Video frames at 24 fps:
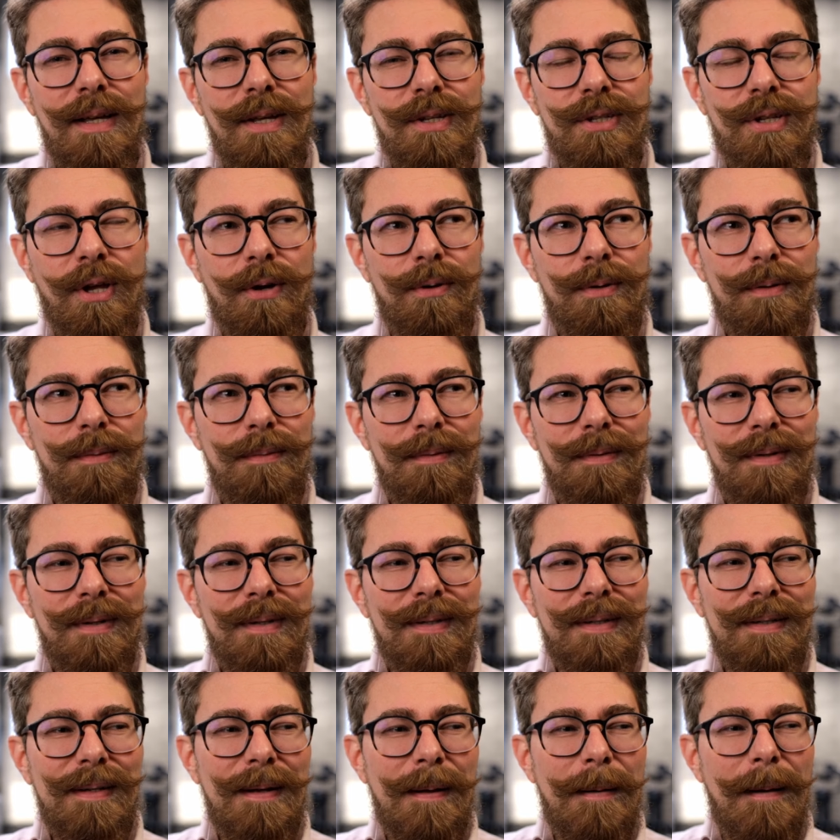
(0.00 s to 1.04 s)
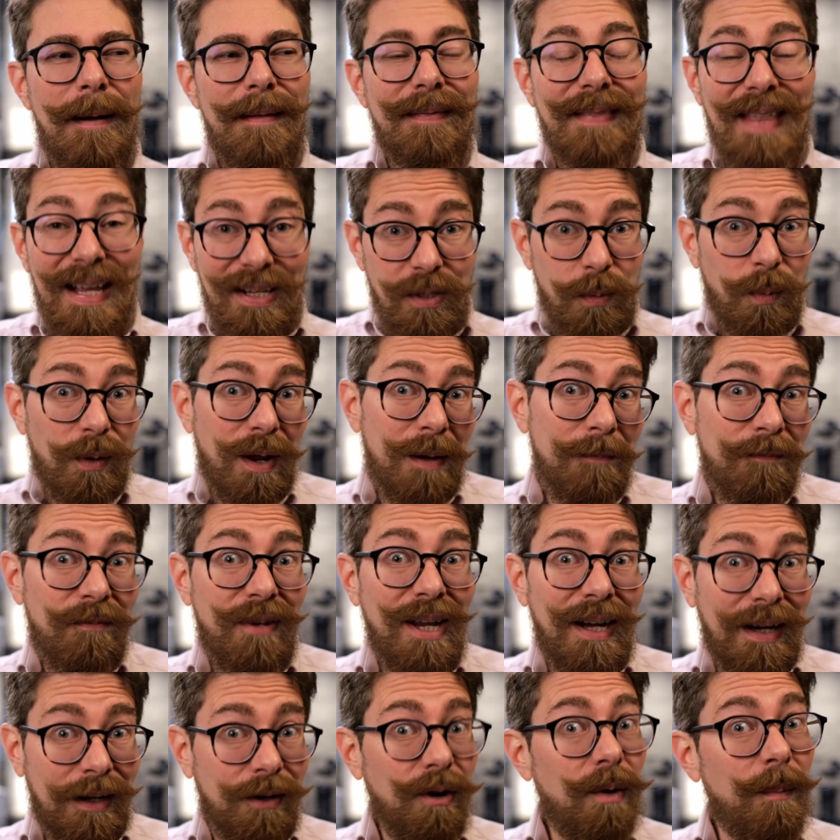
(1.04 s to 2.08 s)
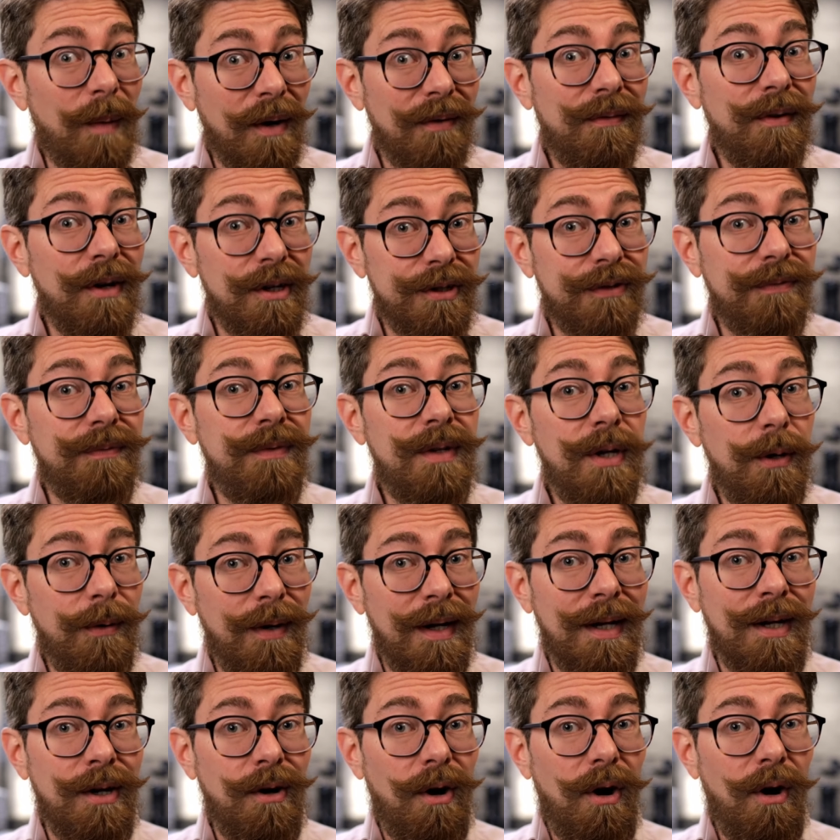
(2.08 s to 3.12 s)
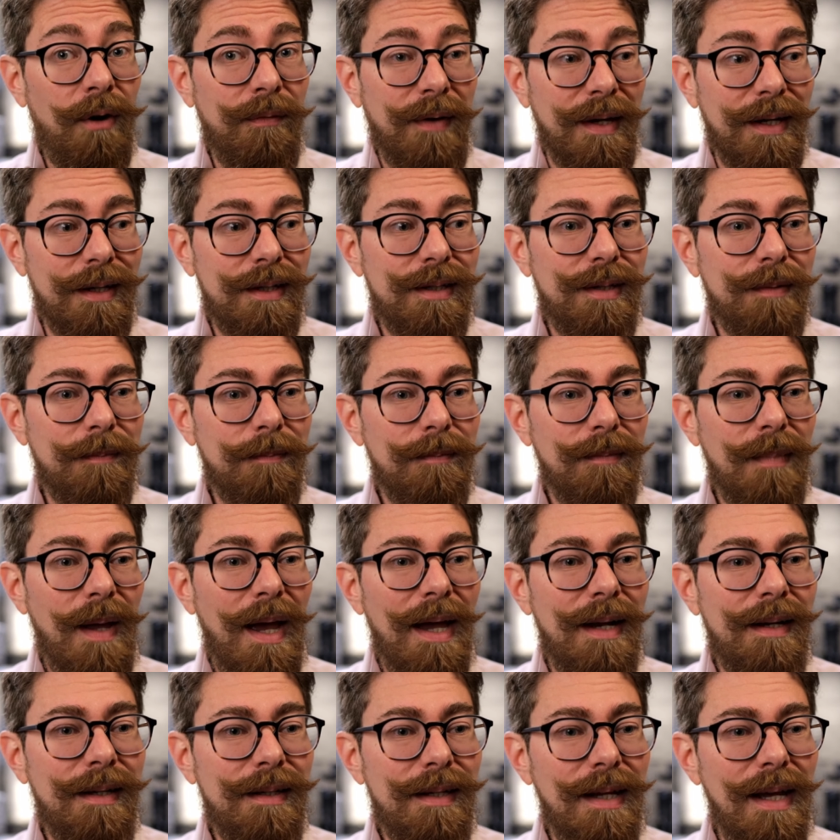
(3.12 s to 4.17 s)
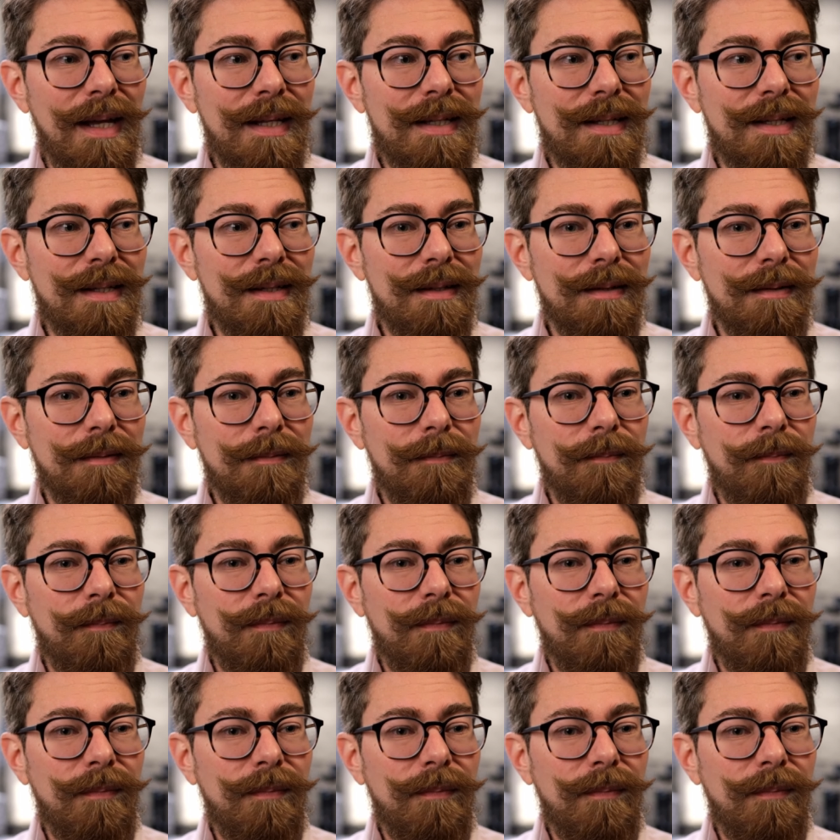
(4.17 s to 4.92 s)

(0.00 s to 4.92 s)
So that's what I'm feeling on my first viewing of it. And it's